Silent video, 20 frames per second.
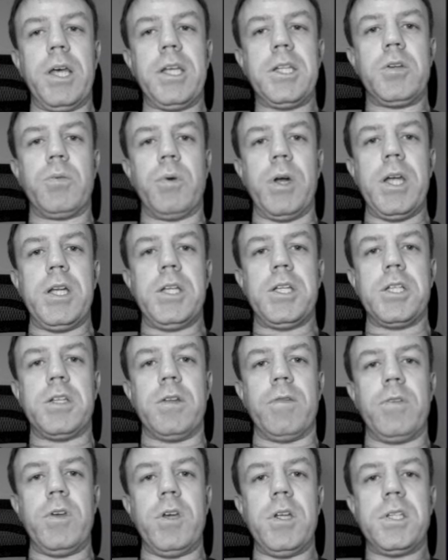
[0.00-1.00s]
Let's read
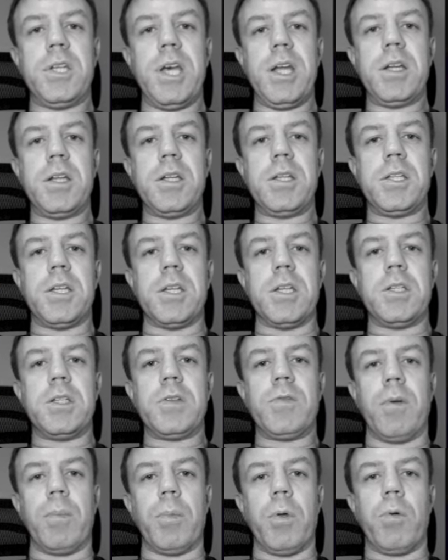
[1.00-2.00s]
just a few
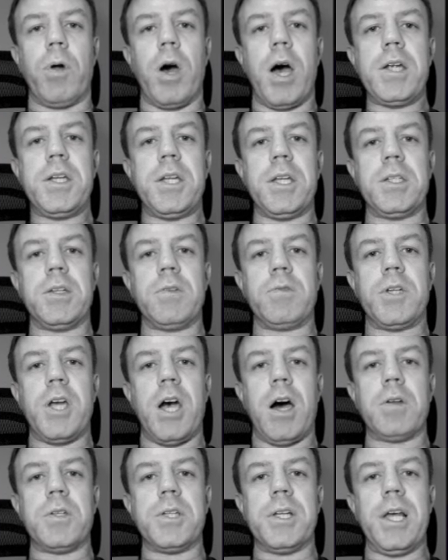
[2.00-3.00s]
sentences from the writings of
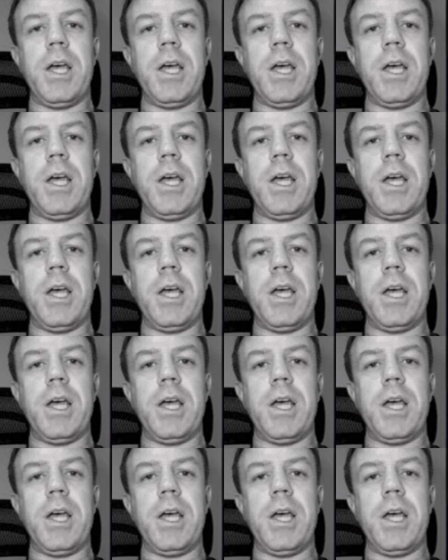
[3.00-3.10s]
Charles